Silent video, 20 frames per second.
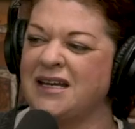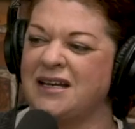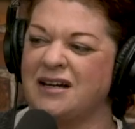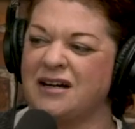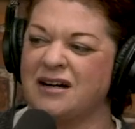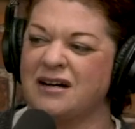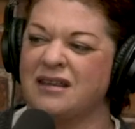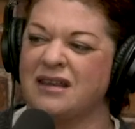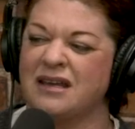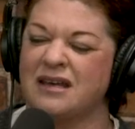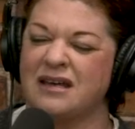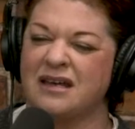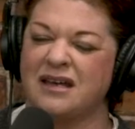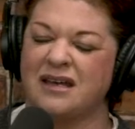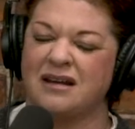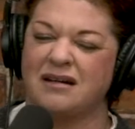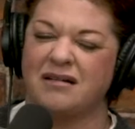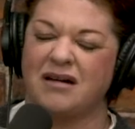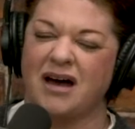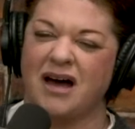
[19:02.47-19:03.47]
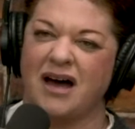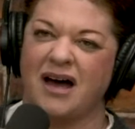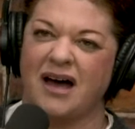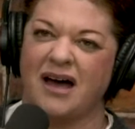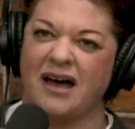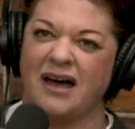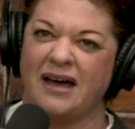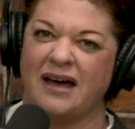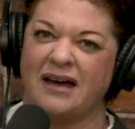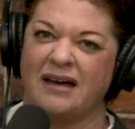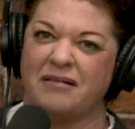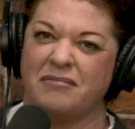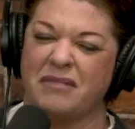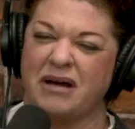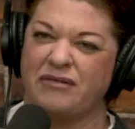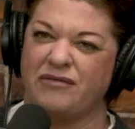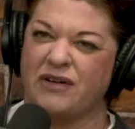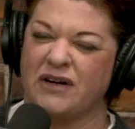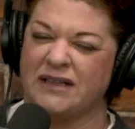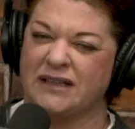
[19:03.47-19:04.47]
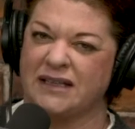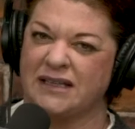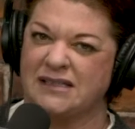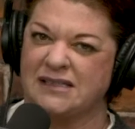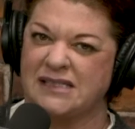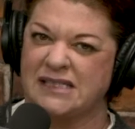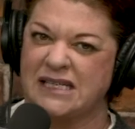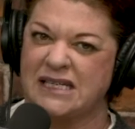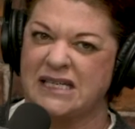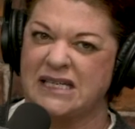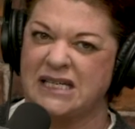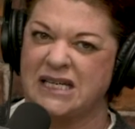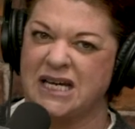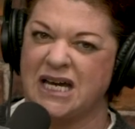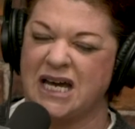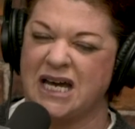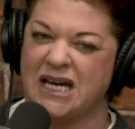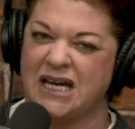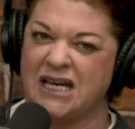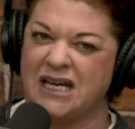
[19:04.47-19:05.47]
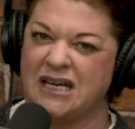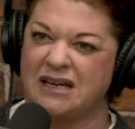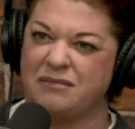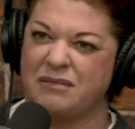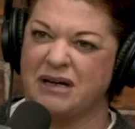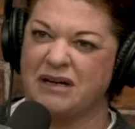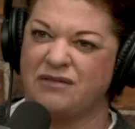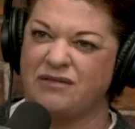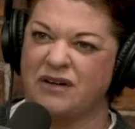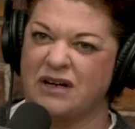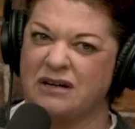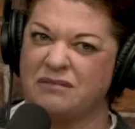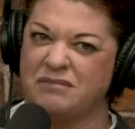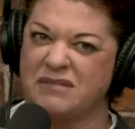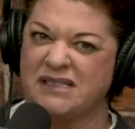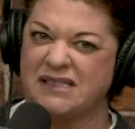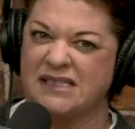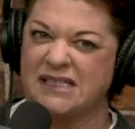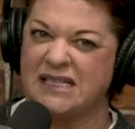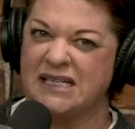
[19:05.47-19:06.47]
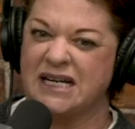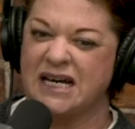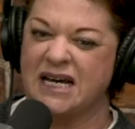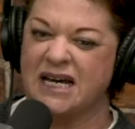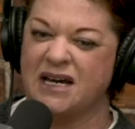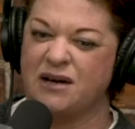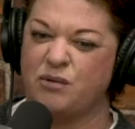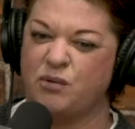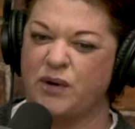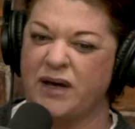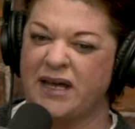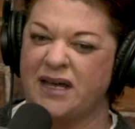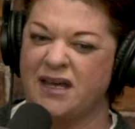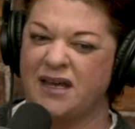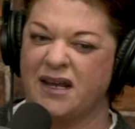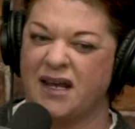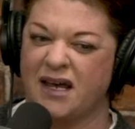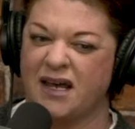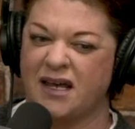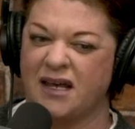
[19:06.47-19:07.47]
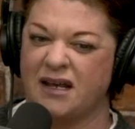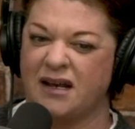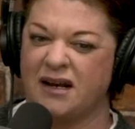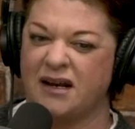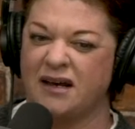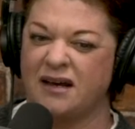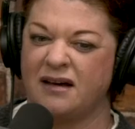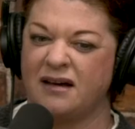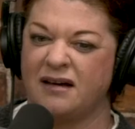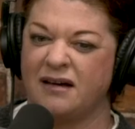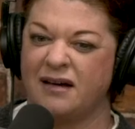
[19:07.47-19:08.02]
a year that my friend Lindsay and my friend Missy and I went and